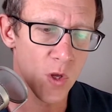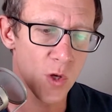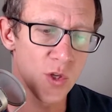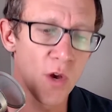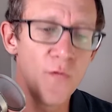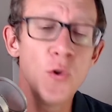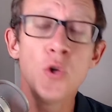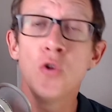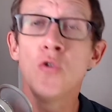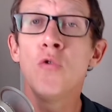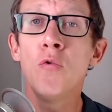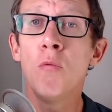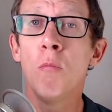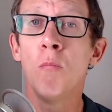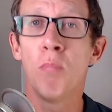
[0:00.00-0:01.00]
So if you
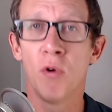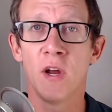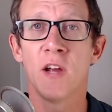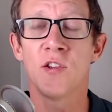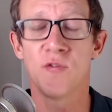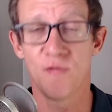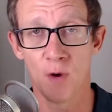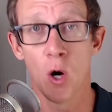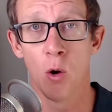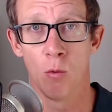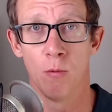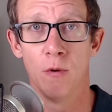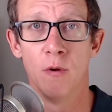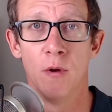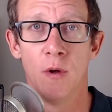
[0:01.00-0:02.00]
do bring a
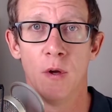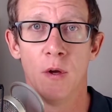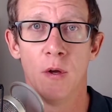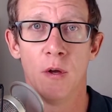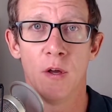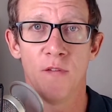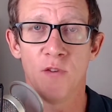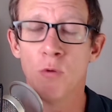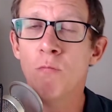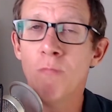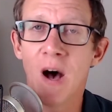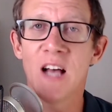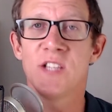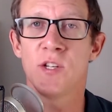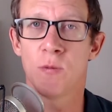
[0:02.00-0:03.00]
phone, if you
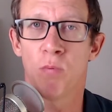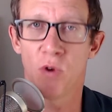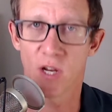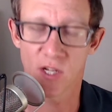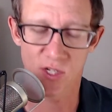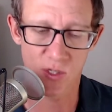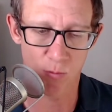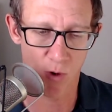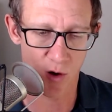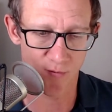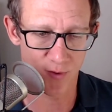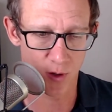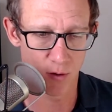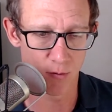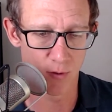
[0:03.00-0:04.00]
must bring a
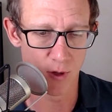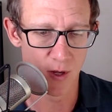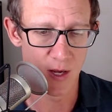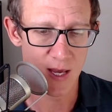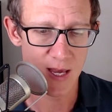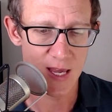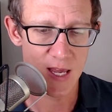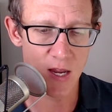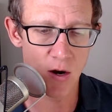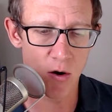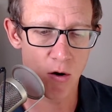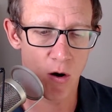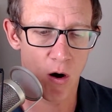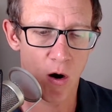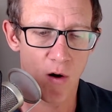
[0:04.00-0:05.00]
smartphone,
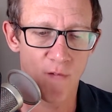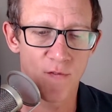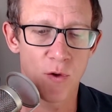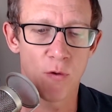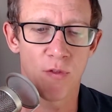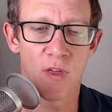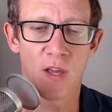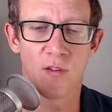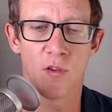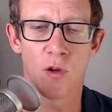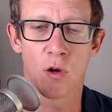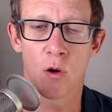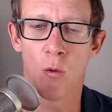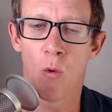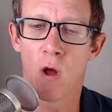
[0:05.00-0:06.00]
here are a few things that
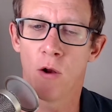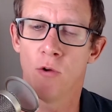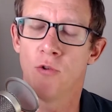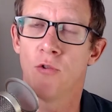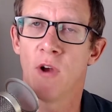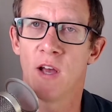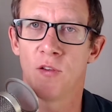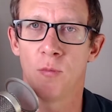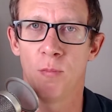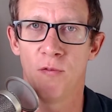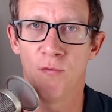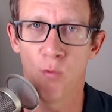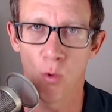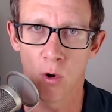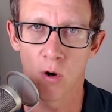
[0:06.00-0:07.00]
you're going to want to address
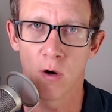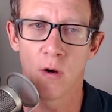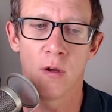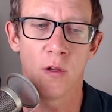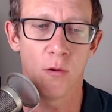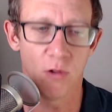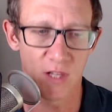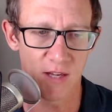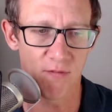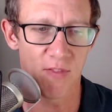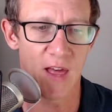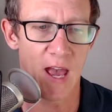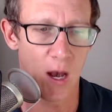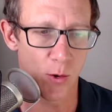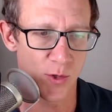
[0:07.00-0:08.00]
before you leave the
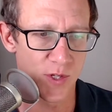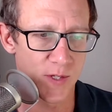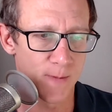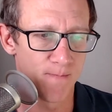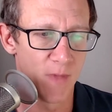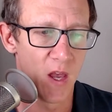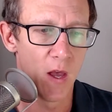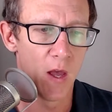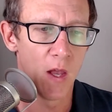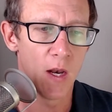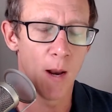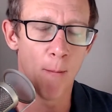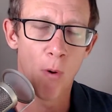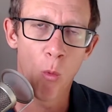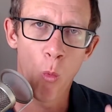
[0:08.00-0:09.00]
house.
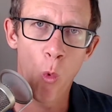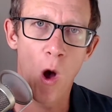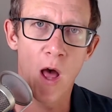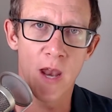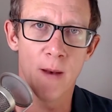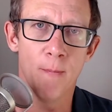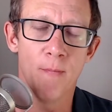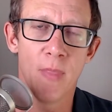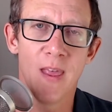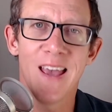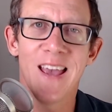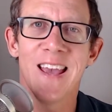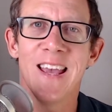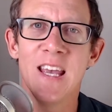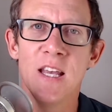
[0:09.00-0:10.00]
Number one,
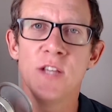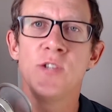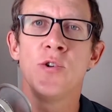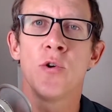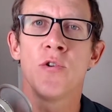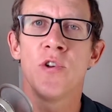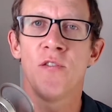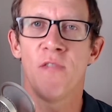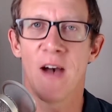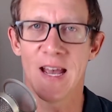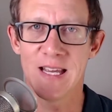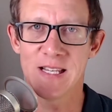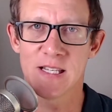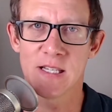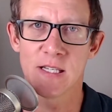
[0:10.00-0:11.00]
is your
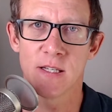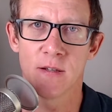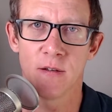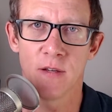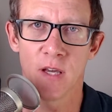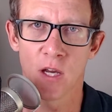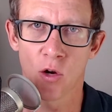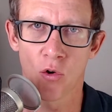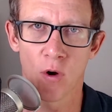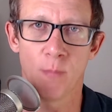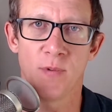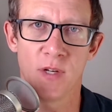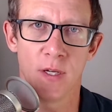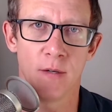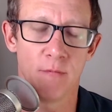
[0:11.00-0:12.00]
device
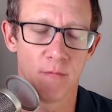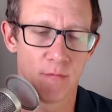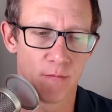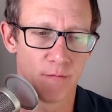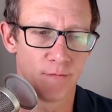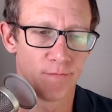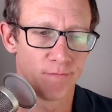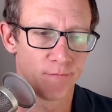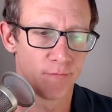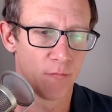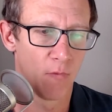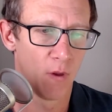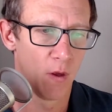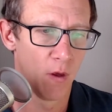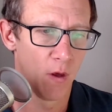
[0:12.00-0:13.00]
encrypted?
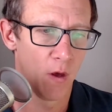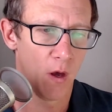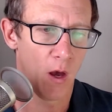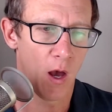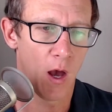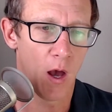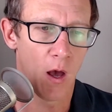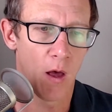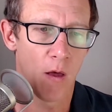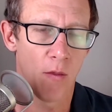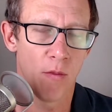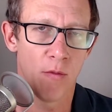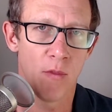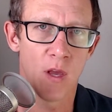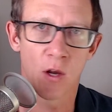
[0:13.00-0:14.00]

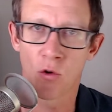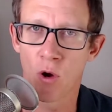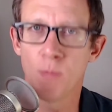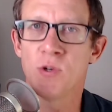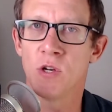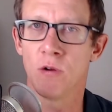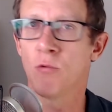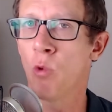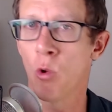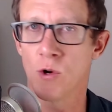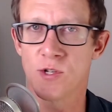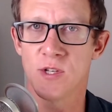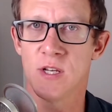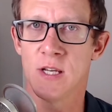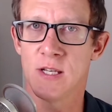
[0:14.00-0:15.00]
Encryption, of
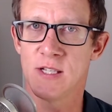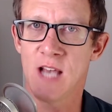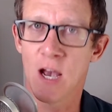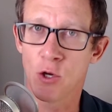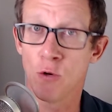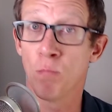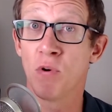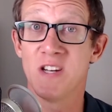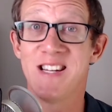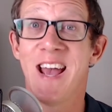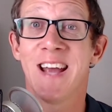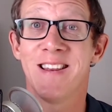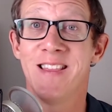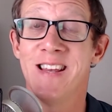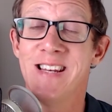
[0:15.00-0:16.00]
course, is how you
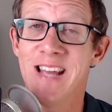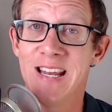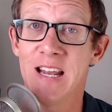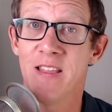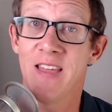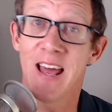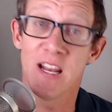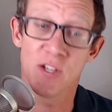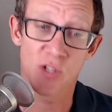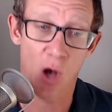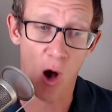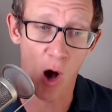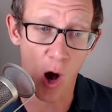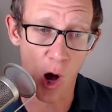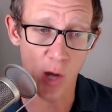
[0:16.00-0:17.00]
protect the data that is
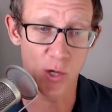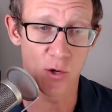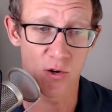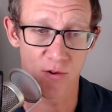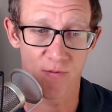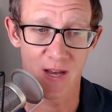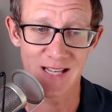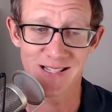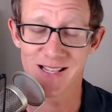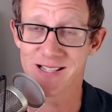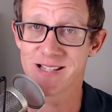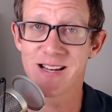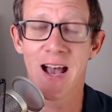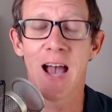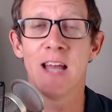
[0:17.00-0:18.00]
on your device. It's
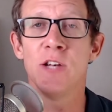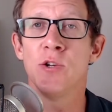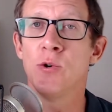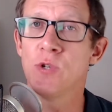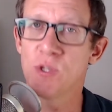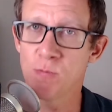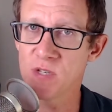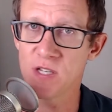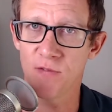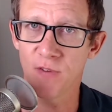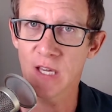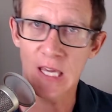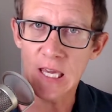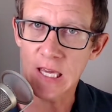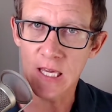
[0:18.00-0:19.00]
tied to a
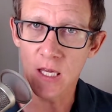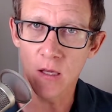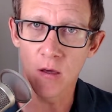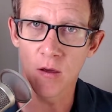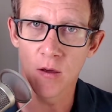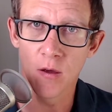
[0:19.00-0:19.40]
specific key.